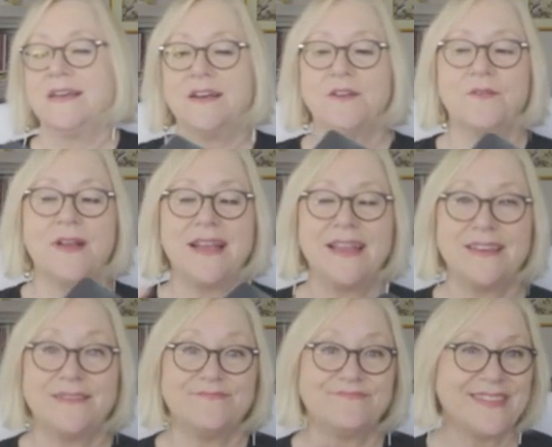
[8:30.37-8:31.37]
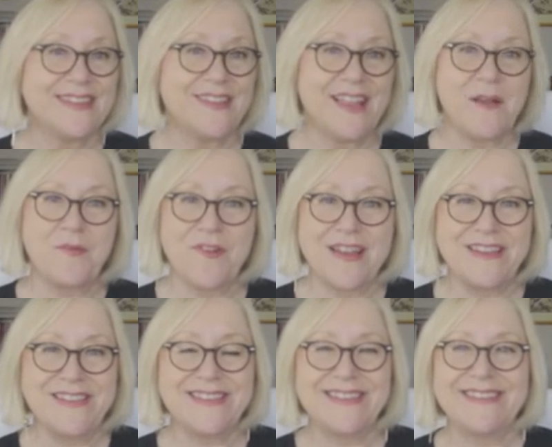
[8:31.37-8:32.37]
All right.
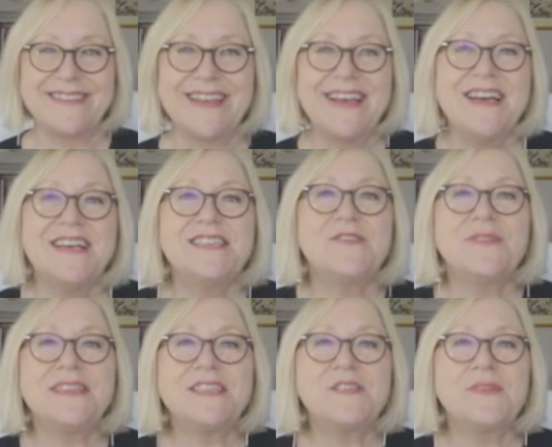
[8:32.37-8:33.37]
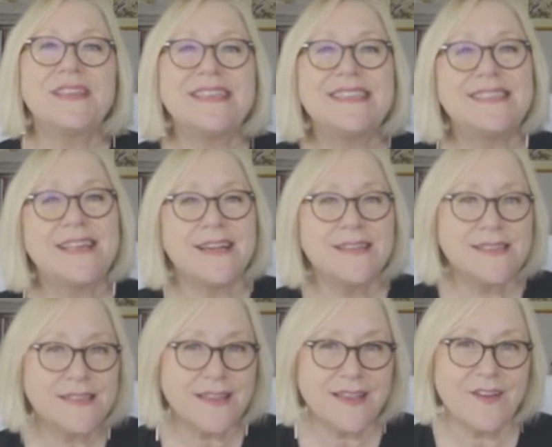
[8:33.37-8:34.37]
Collaboration. So what this really says,
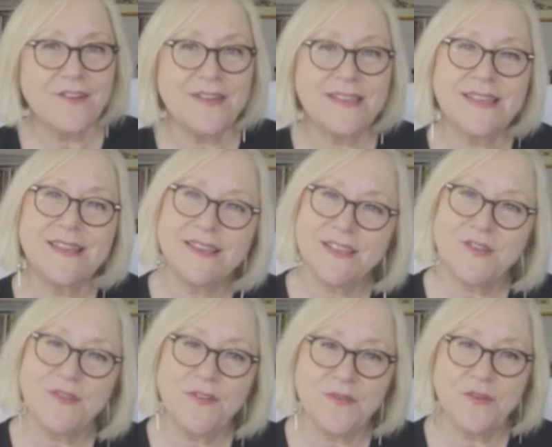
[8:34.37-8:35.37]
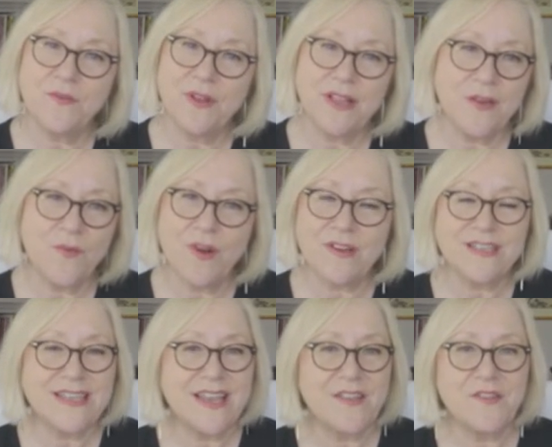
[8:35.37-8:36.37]
Leo, is that the two of you really work
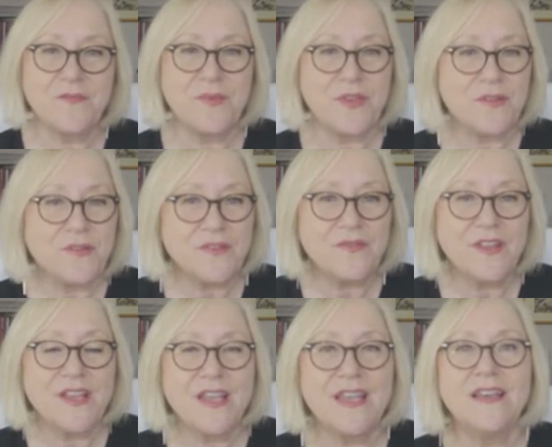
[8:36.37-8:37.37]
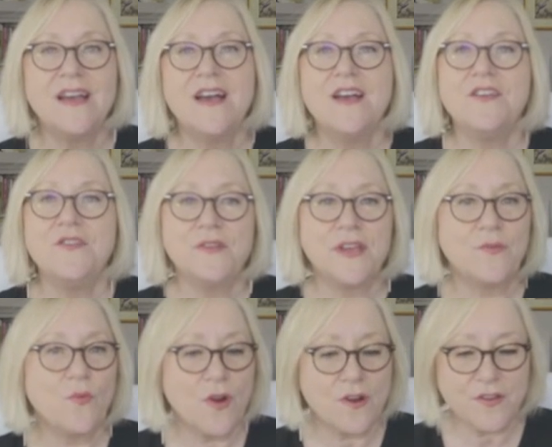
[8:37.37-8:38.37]
together beautifully. You can
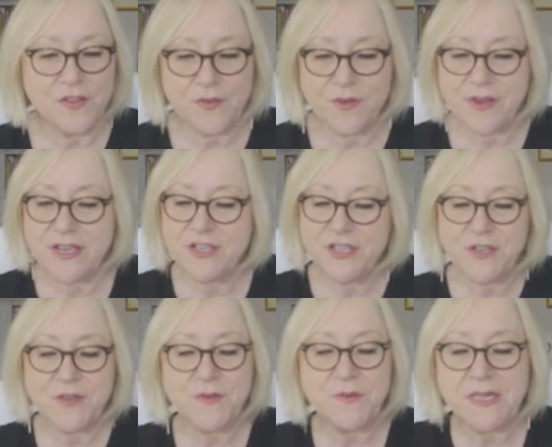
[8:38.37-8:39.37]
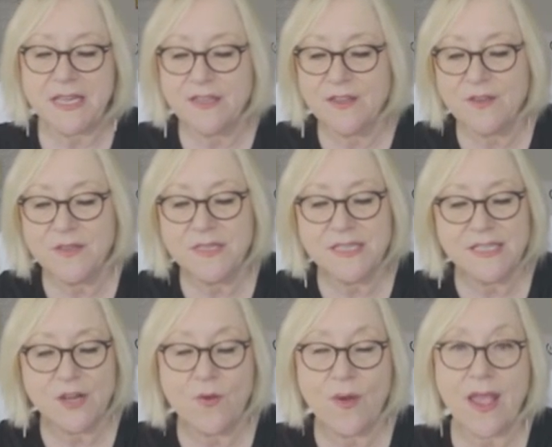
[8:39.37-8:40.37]
work through issues. It looks as
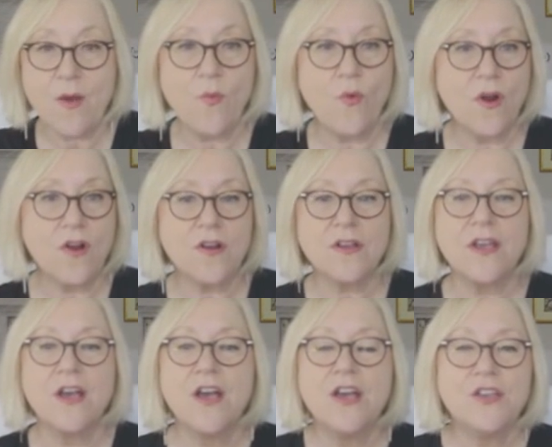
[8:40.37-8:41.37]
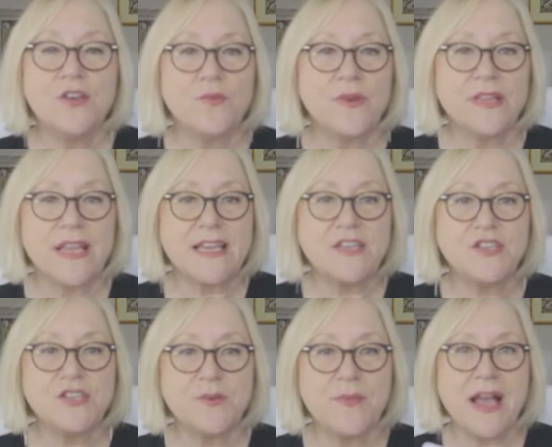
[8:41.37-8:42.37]
though at work your
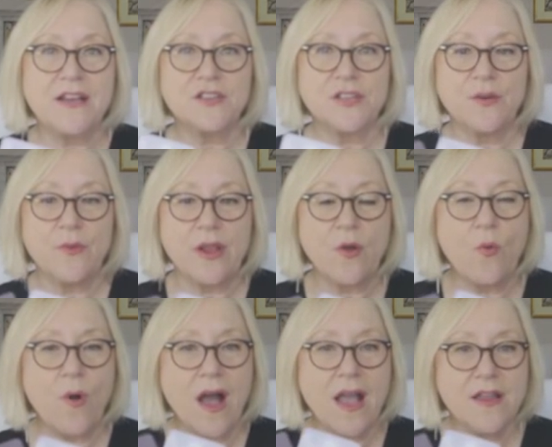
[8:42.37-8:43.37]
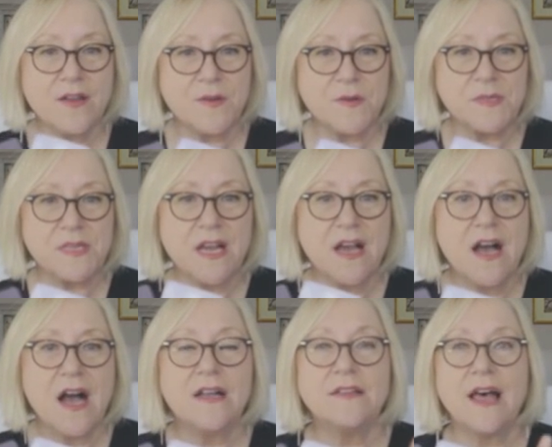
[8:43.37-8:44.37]
relationship actually requires
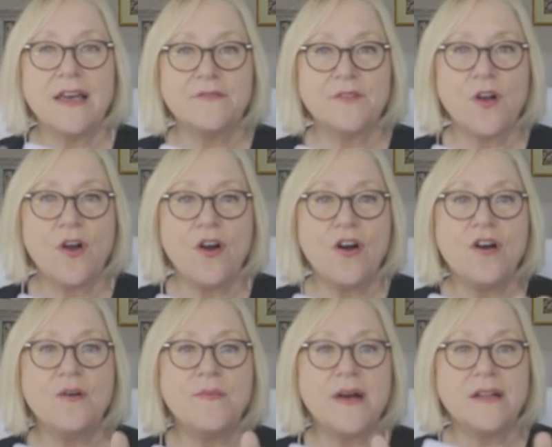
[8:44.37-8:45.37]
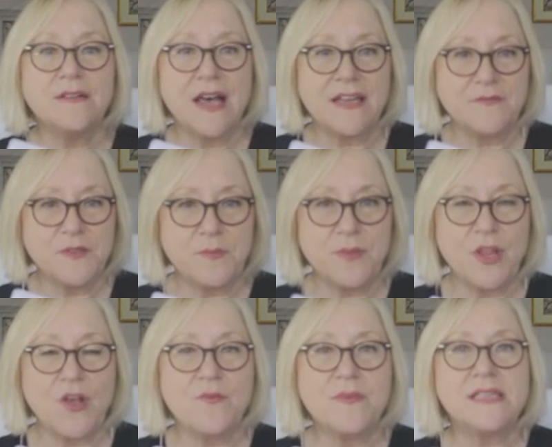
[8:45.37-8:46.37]
a lot of calm, a lot of
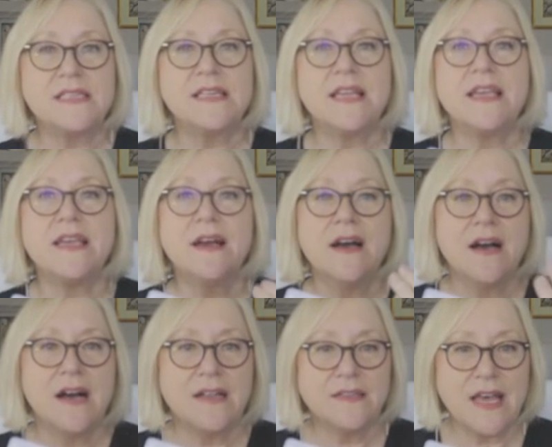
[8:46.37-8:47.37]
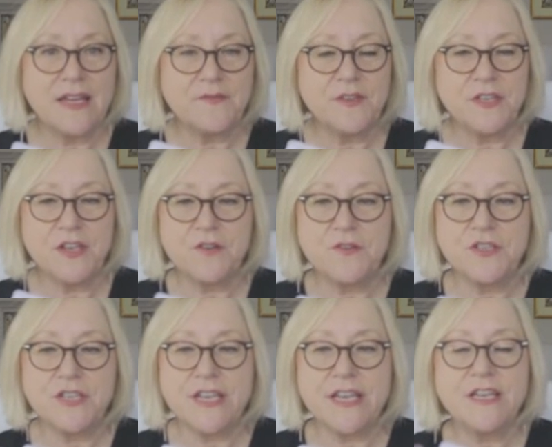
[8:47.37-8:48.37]
diplomacy, a lot of
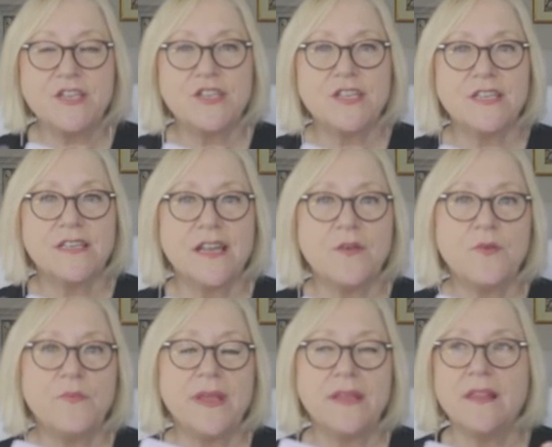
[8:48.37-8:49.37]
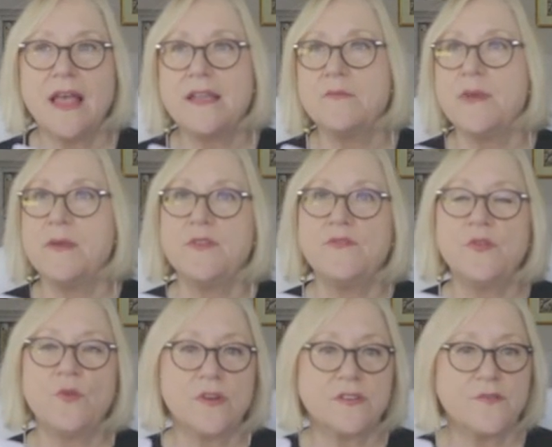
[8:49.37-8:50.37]
negotiation. It would be like maybe if you
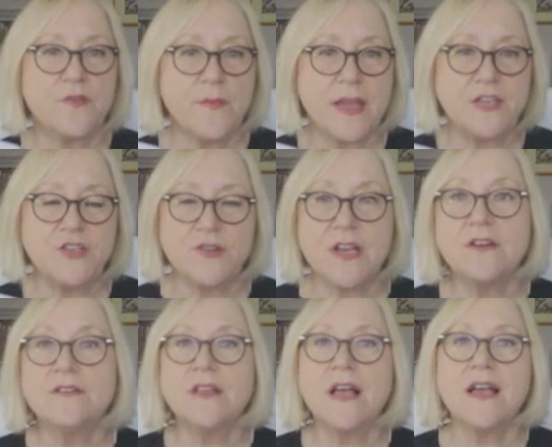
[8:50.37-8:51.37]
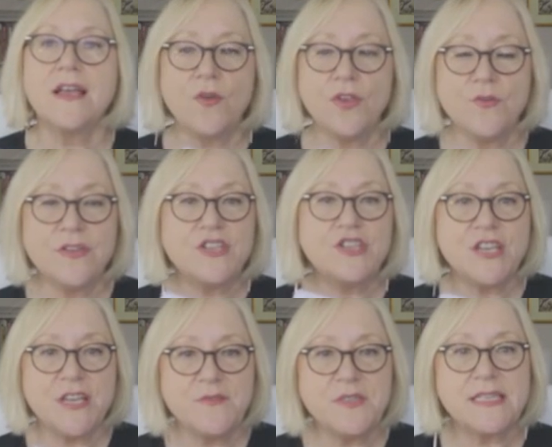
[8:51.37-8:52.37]
worked for a major airline, you
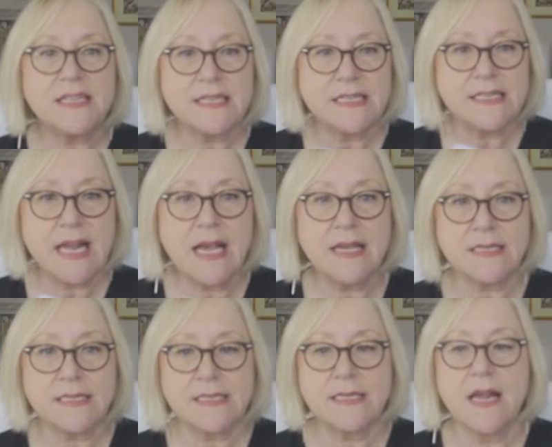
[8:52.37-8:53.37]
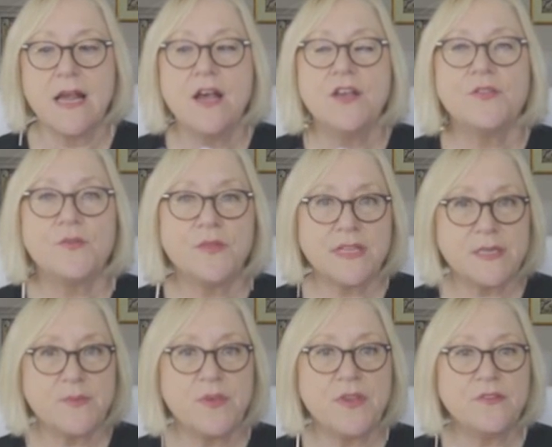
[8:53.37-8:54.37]
achieve success through this
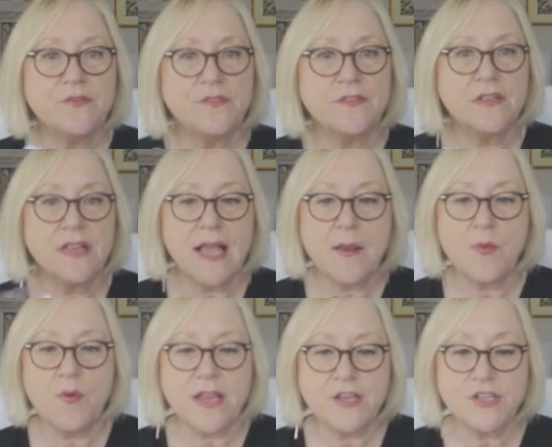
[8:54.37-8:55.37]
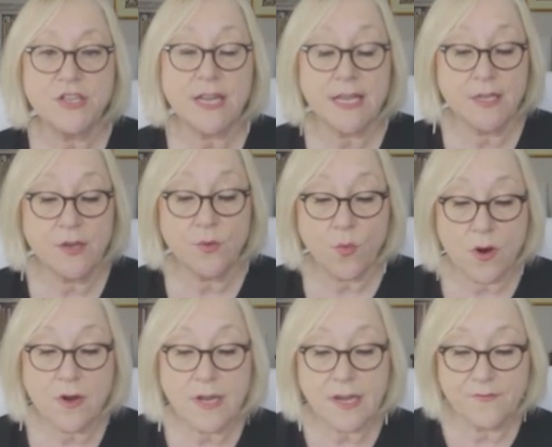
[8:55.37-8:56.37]
beautiful collaboration in your
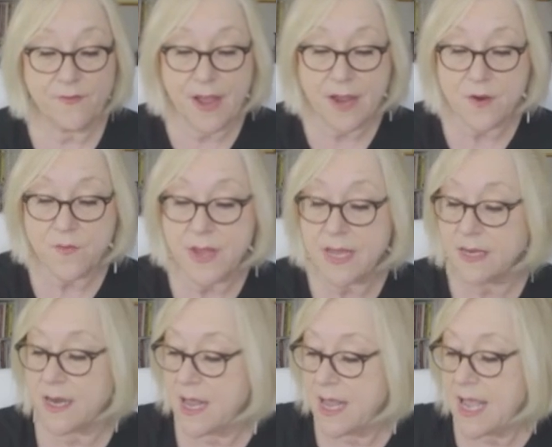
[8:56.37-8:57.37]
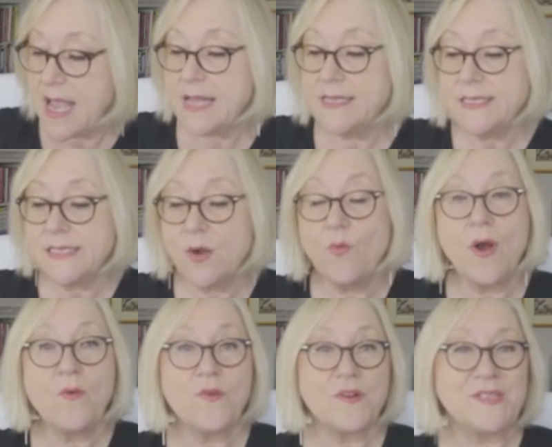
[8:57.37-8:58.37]
work environment. And so
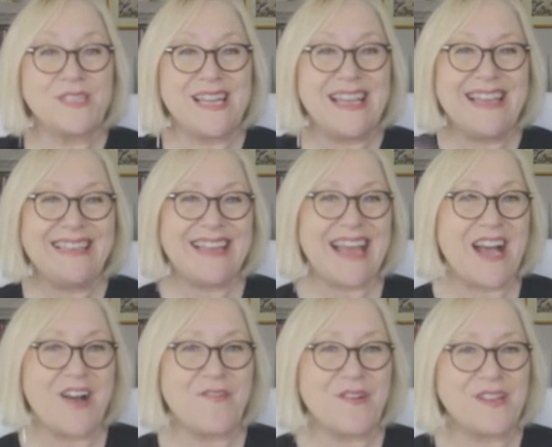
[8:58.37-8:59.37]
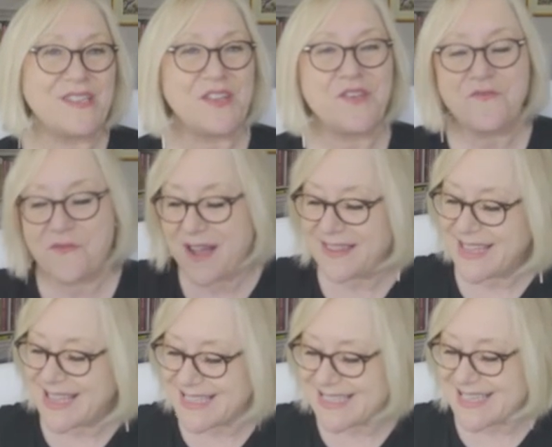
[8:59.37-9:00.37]
what we're seeing now is that you want
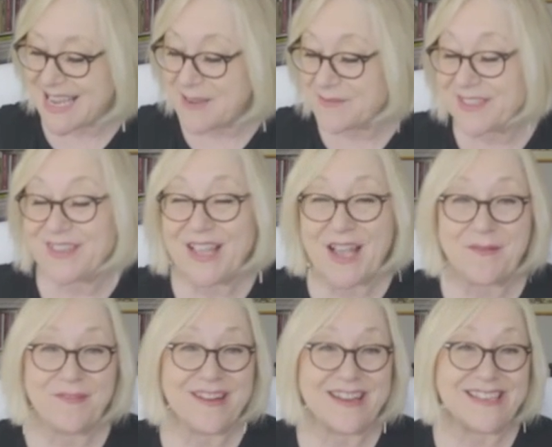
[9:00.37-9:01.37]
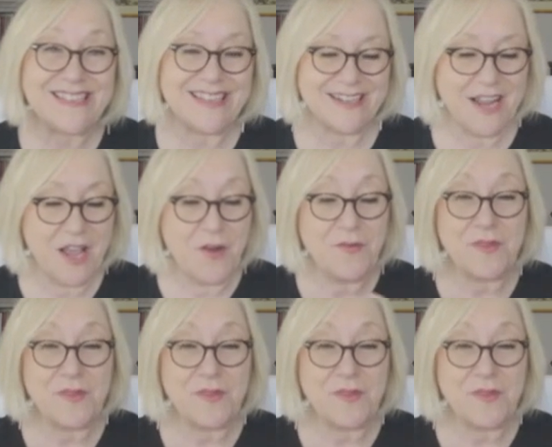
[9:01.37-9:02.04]
that same collaboration with